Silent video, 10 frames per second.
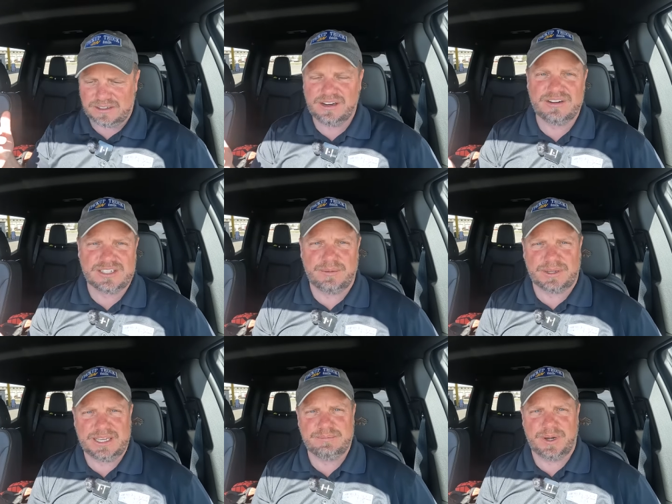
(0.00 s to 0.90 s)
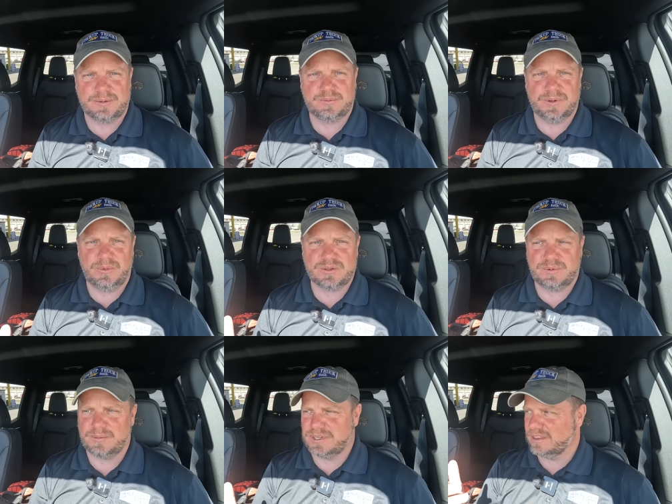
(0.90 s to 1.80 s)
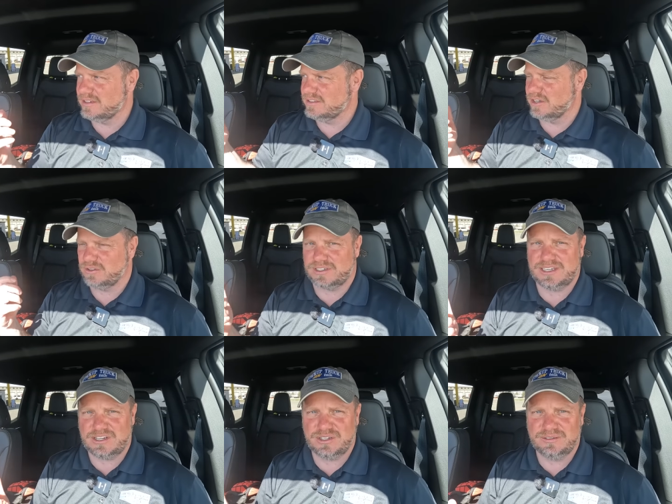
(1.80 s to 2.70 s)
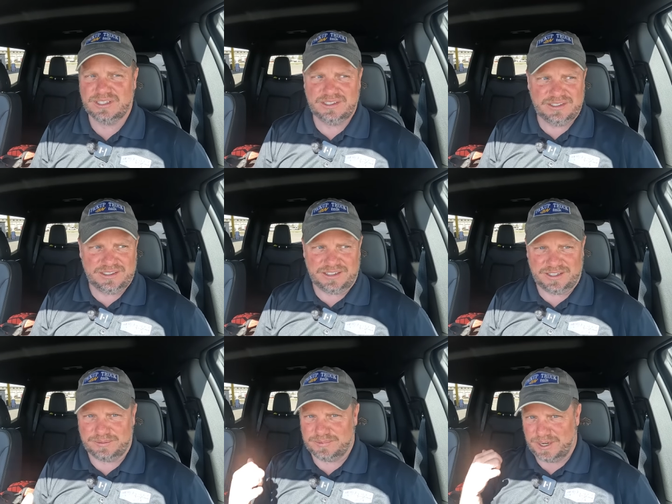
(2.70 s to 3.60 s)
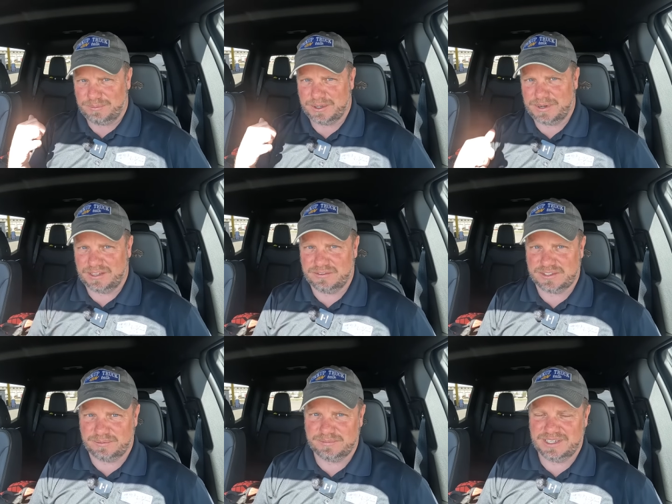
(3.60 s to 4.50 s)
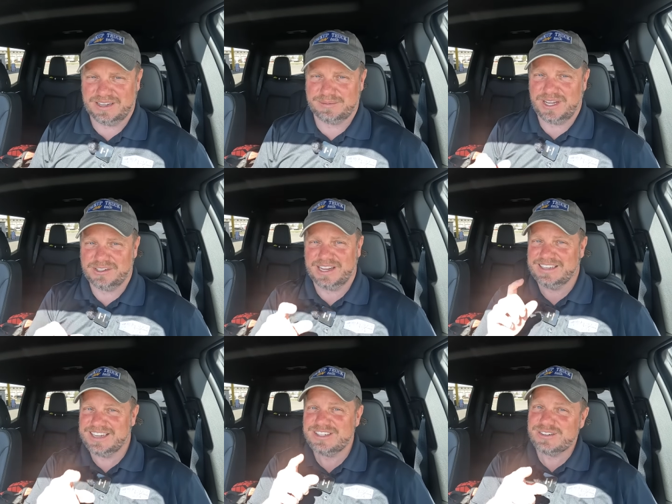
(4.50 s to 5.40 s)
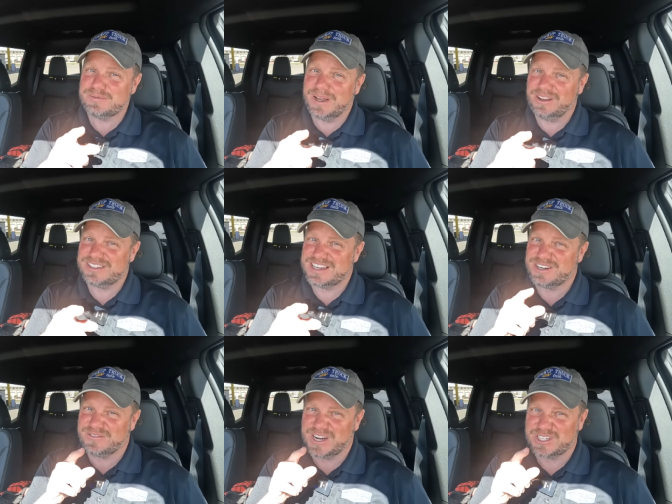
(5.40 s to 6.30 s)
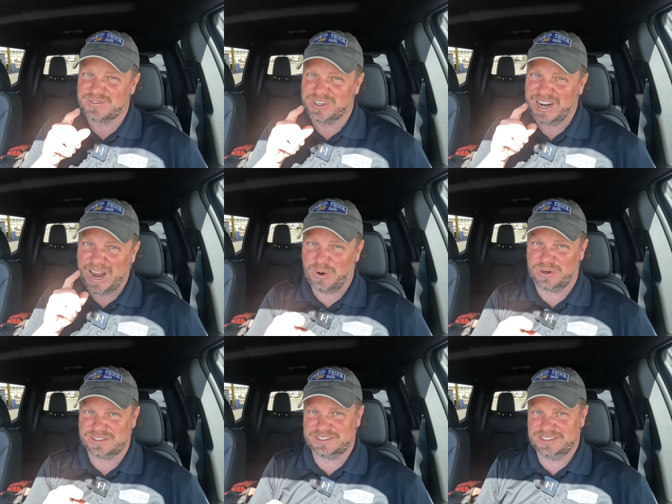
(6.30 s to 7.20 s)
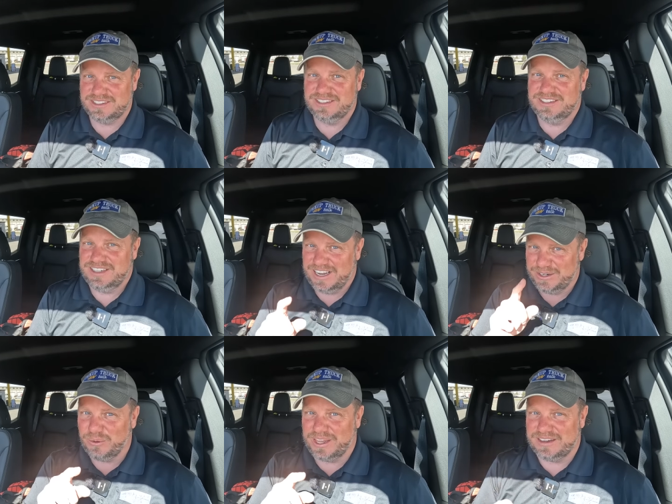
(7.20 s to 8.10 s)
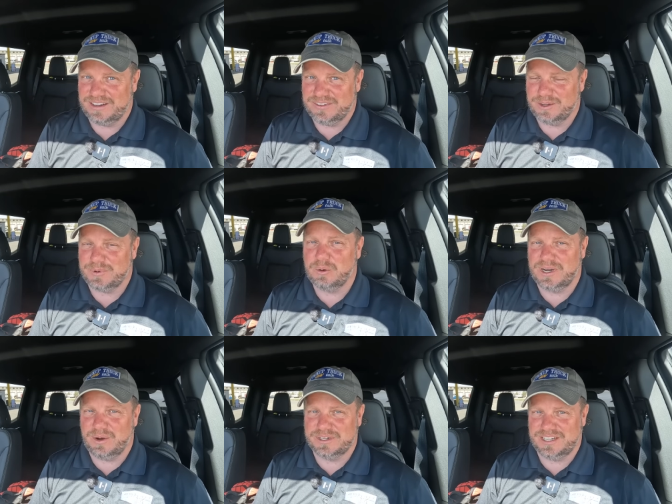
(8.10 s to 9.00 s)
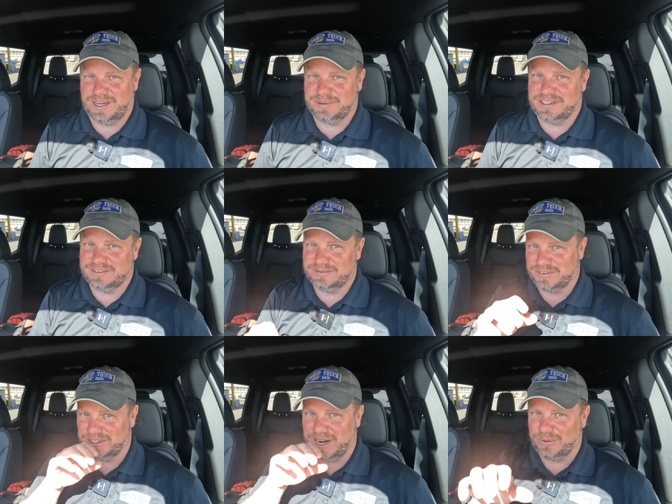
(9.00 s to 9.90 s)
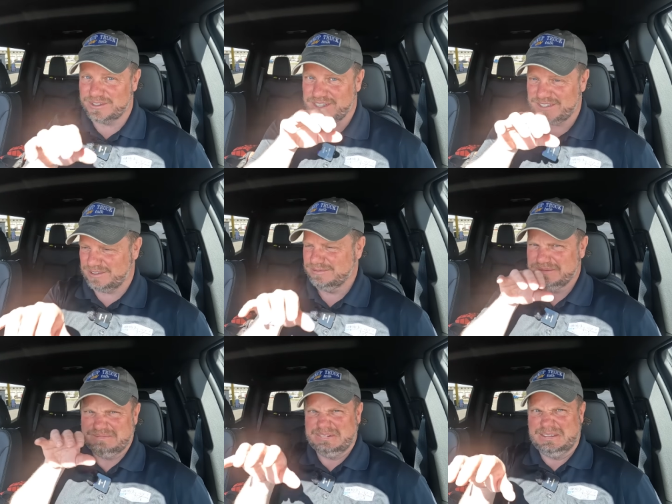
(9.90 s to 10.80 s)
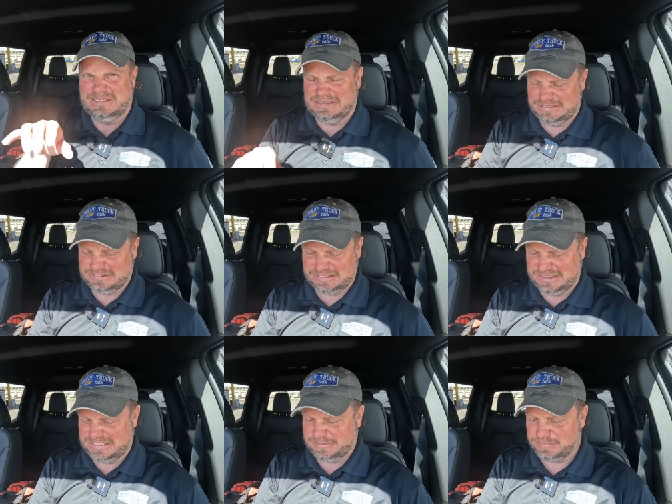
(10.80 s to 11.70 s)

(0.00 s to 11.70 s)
there are some clean pumps, but most pumps, like this is a truck station, I'm bringing my gloves up. And I'm telling you, that diesel smell stays in your fingers for hours. I know that. I filled up in Omaha one time and for hours I was like, it's crazy.